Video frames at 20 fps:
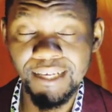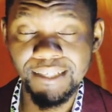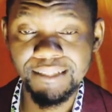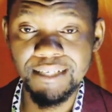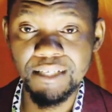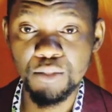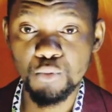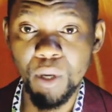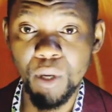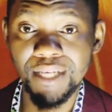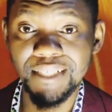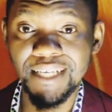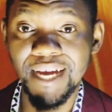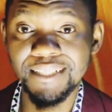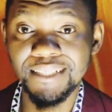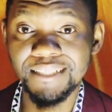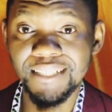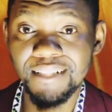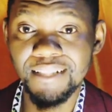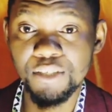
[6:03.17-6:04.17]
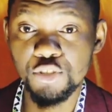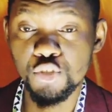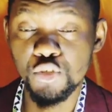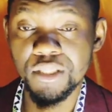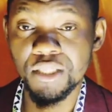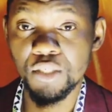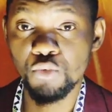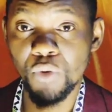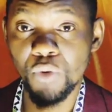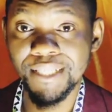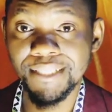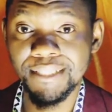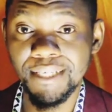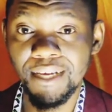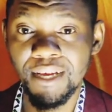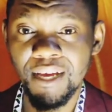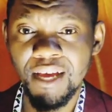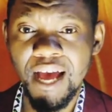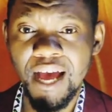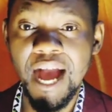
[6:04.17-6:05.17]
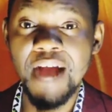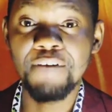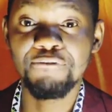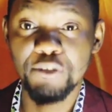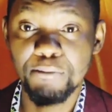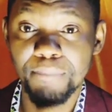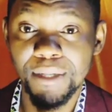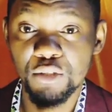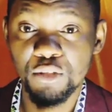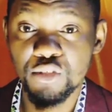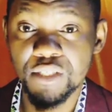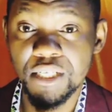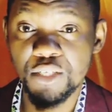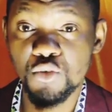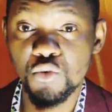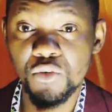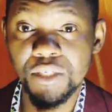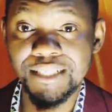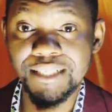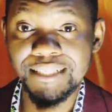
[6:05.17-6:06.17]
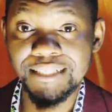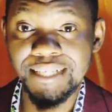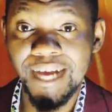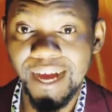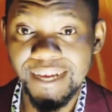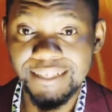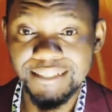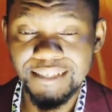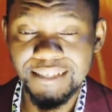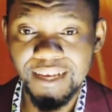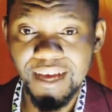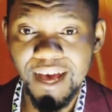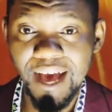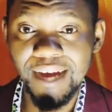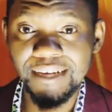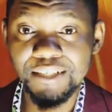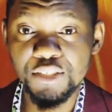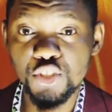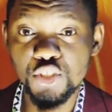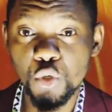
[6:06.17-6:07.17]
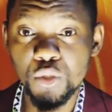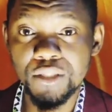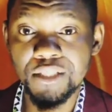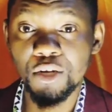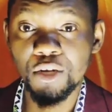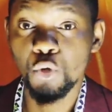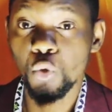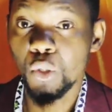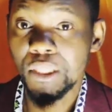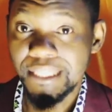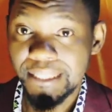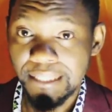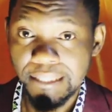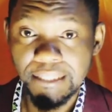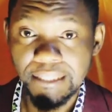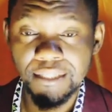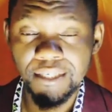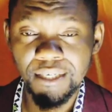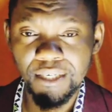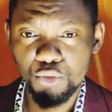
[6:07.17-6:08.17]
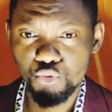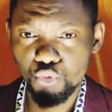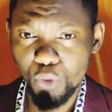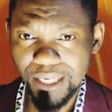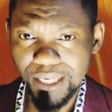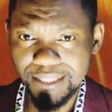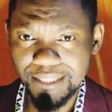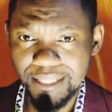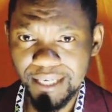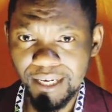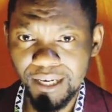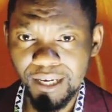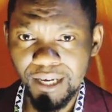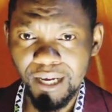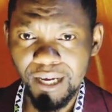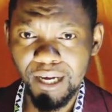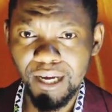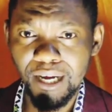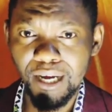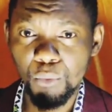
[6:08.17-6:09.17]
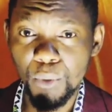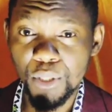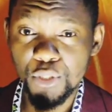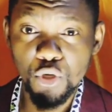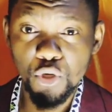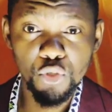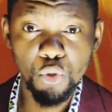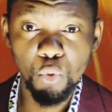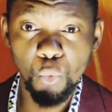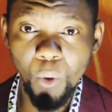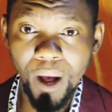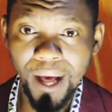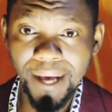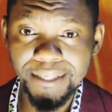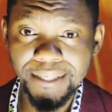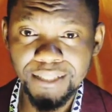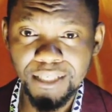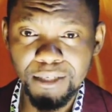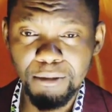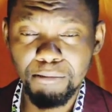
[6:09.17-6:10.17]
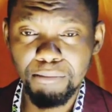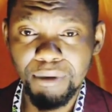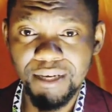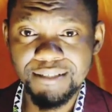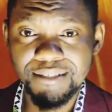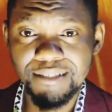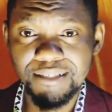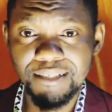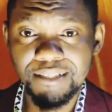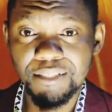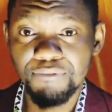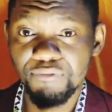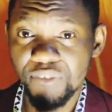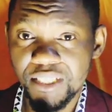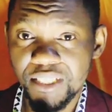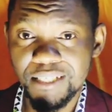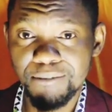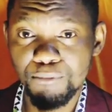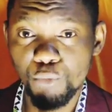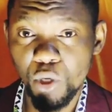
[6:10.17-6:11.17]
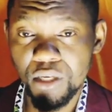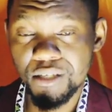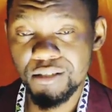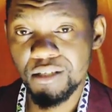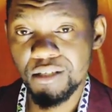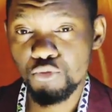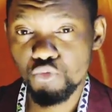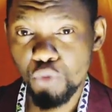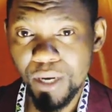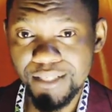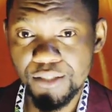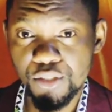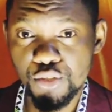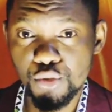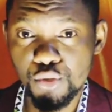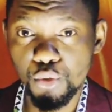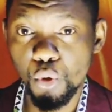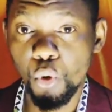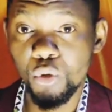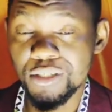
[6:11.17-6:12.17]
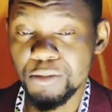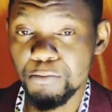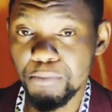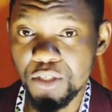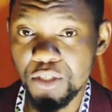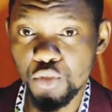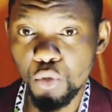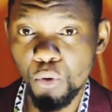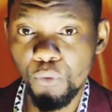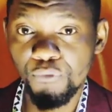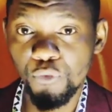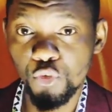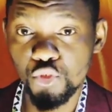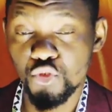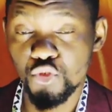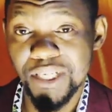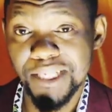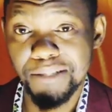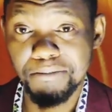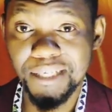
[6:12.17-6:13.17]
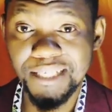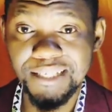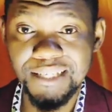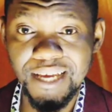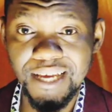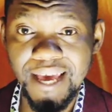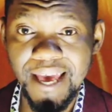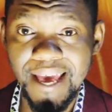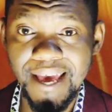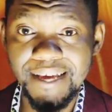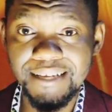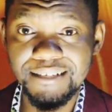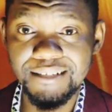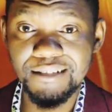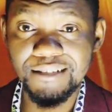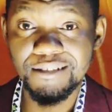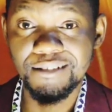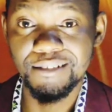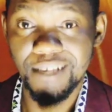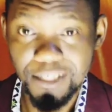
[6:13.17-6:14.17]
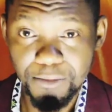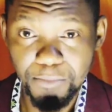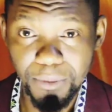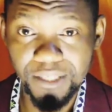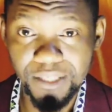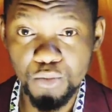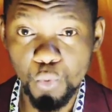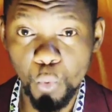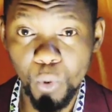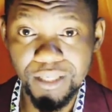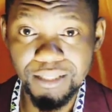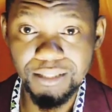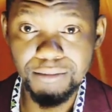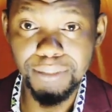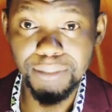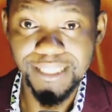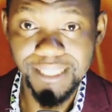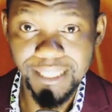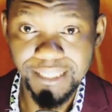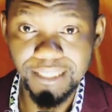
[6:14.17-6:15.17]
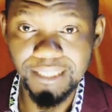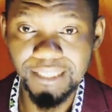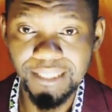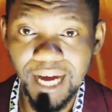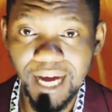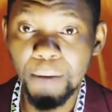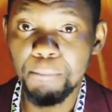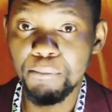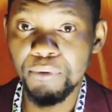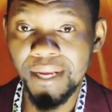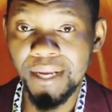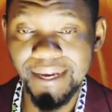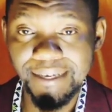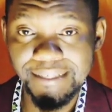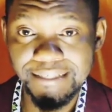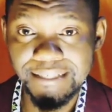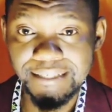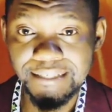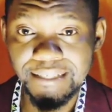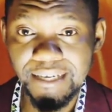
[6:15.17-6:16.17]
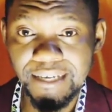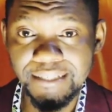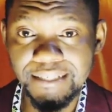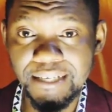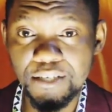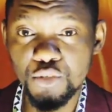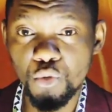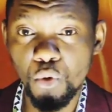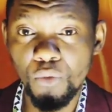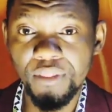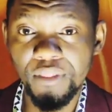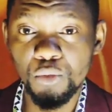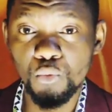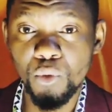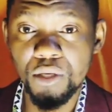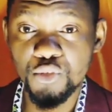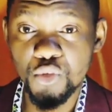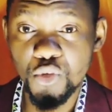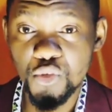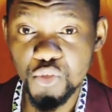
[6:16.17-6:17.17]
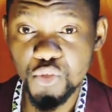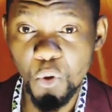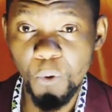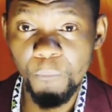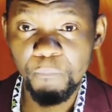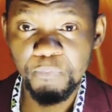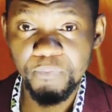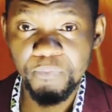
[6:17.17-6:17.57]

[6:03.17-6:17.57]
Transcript: Yes, we had had another shooting right there. A female security guard had shot a colleague right there. Uh, we don't know why, but uh, the victim was rushed to hospital for treatment and uh, the suspect was immediately apprehended. Yes, so that was also